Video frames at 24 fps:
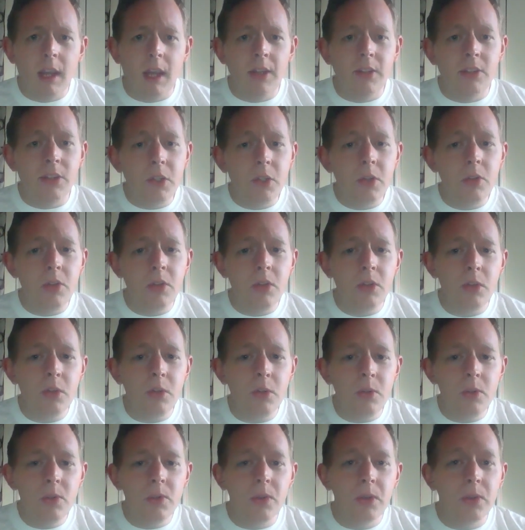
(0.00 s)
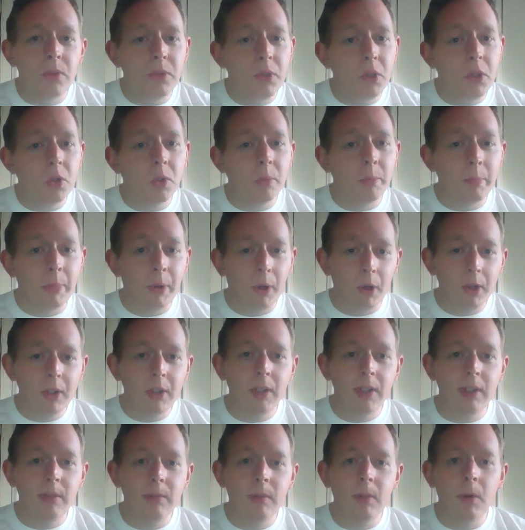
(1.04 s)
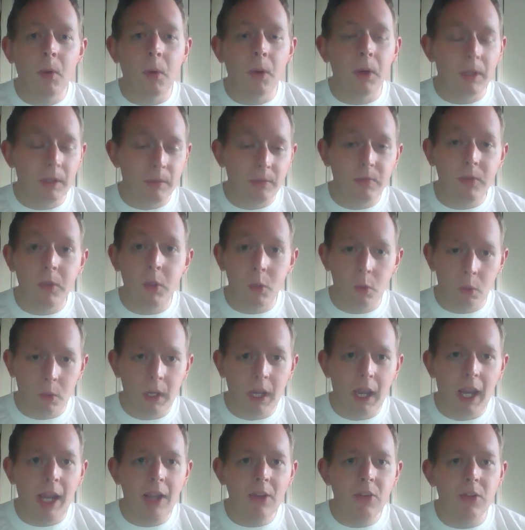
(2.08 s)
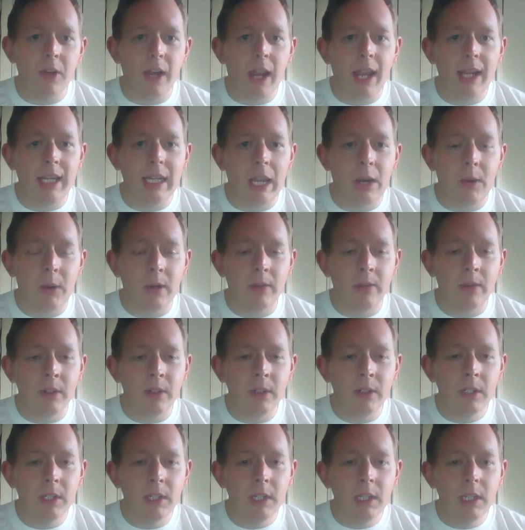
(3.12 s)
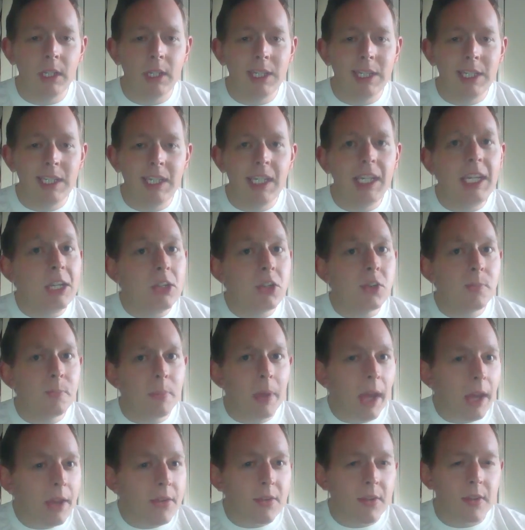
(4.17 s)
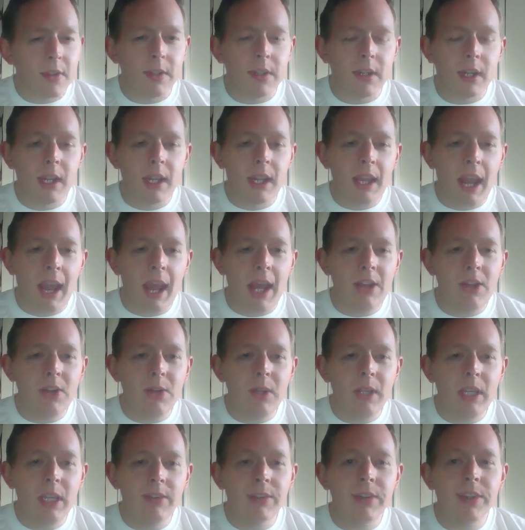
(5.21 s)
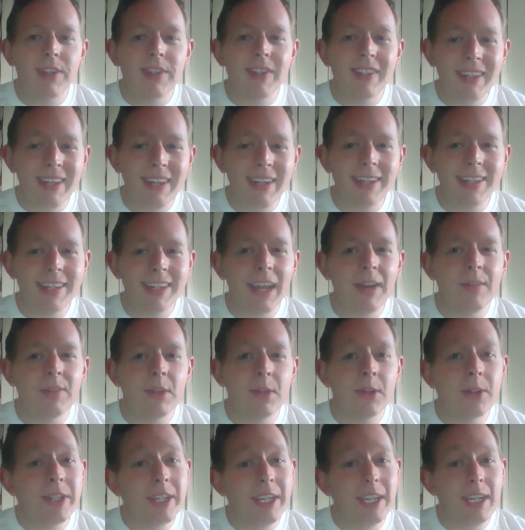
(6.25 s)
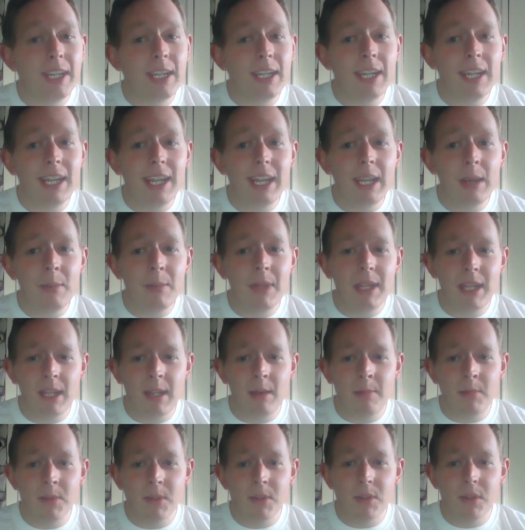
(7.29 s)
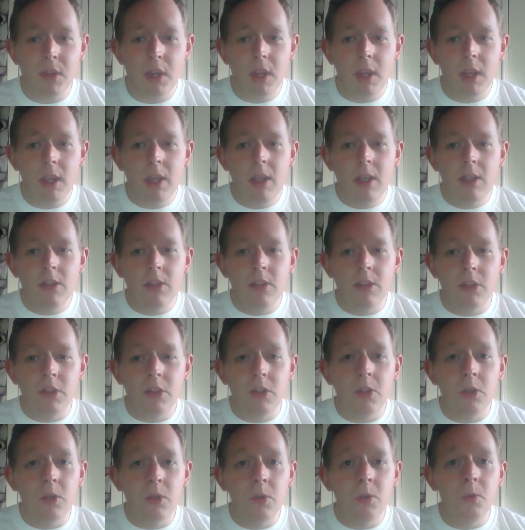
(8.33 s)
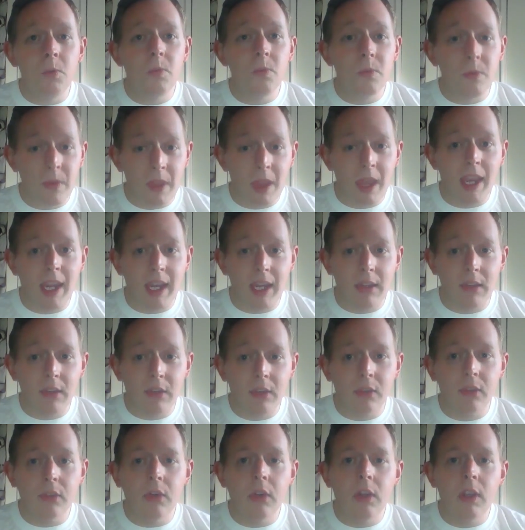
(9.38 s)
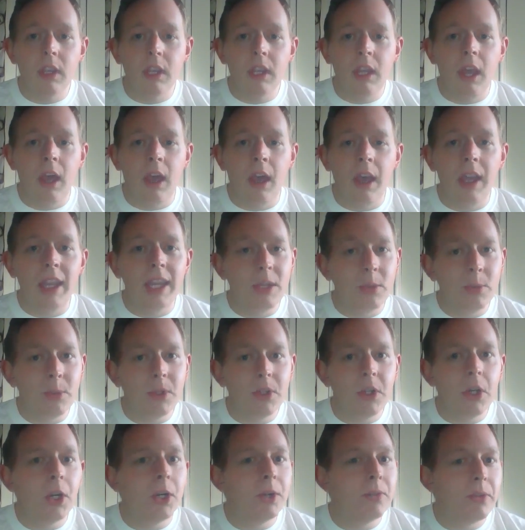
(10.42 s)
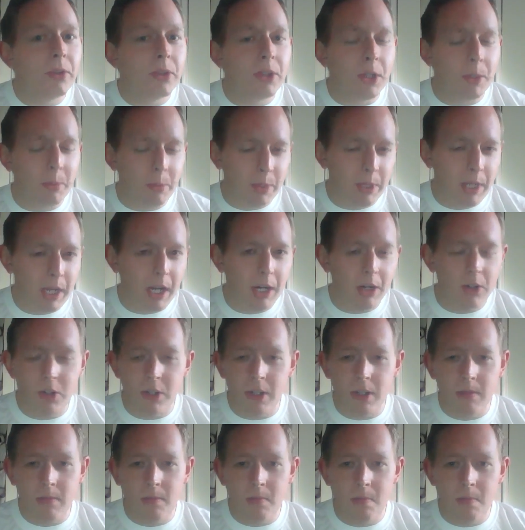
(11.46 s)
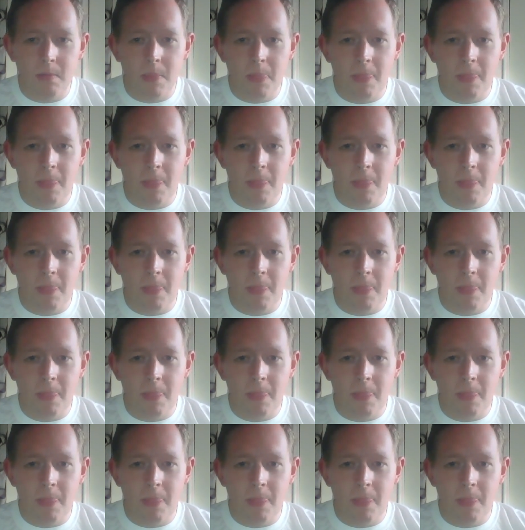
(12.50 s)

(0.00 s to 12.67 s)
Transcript: Due to the feudal burden or feudal contract, however, each peasant had to give 6 of their 10 M&Ms to knights in return for their protection.